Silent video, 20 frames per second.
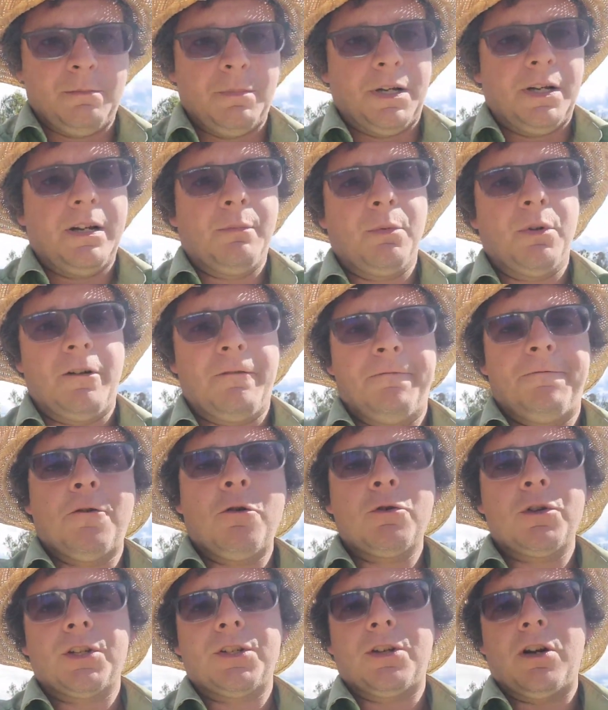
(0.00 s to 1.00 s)
but I'm going to
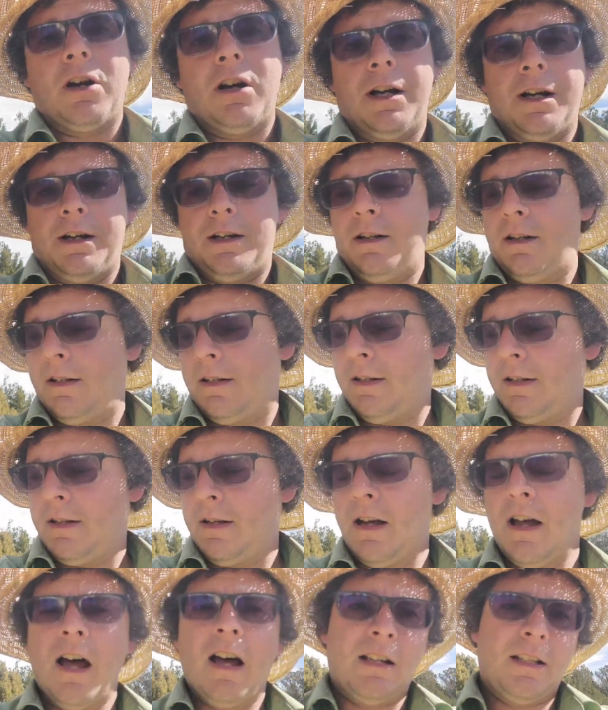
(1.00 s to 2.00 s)
focus on
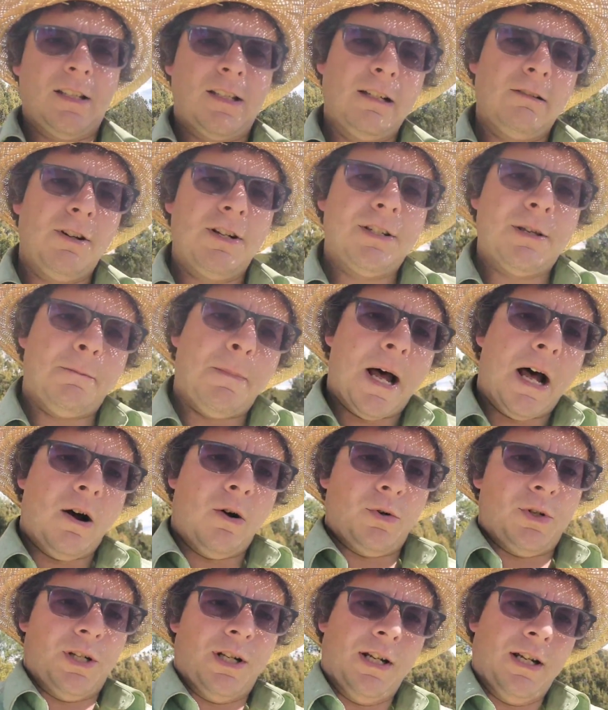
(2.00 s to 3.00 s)
a series
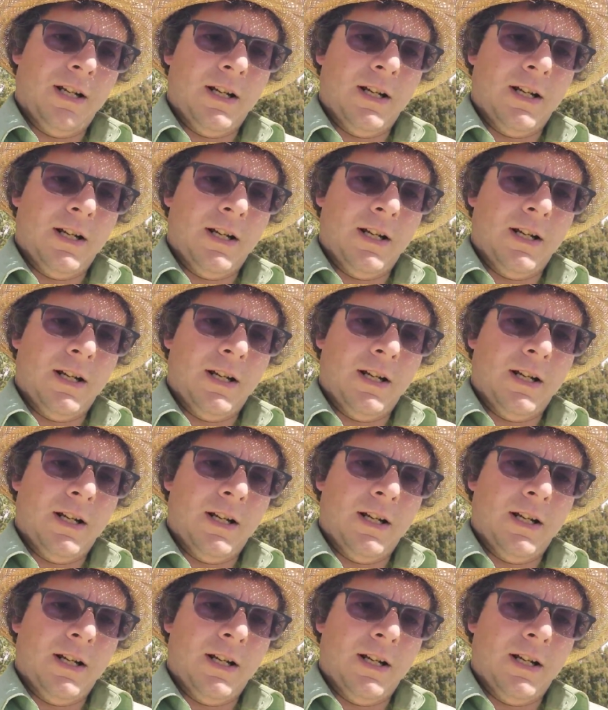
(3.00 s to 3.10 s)
about